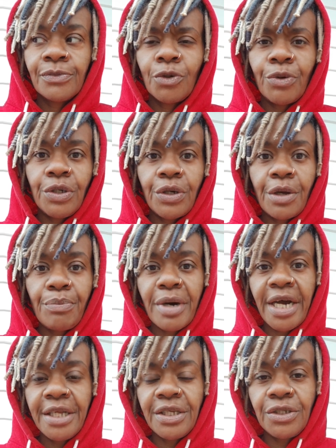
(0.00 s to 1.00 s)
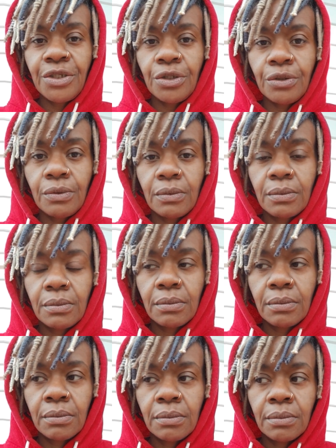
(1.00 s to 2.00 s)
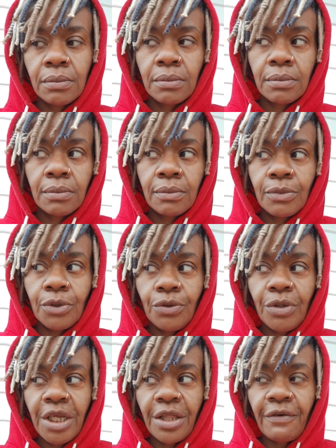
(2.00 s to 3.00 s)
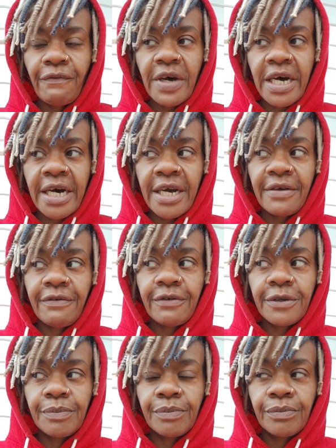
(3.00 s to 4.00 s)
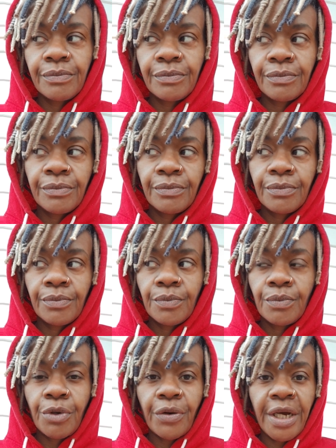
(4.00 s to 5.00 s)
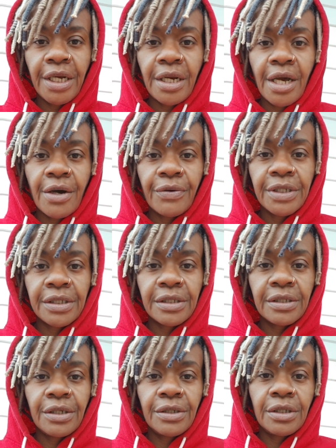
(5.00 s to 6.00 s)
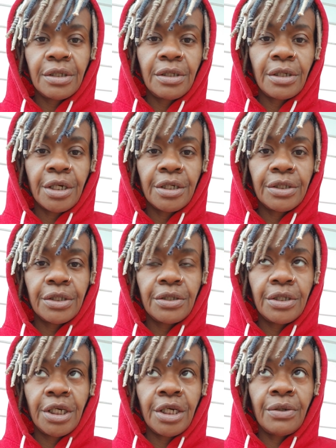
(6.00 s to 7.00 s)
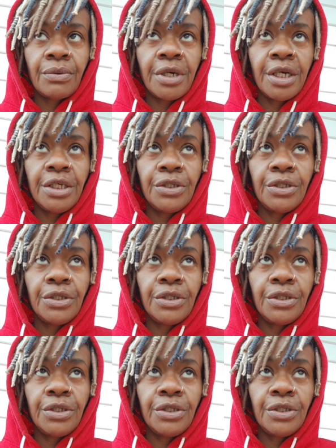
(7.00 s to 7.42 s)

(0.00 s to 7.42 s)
When you combine the two, you get the 5. But right now, it's the sons and the daughters that are getting ready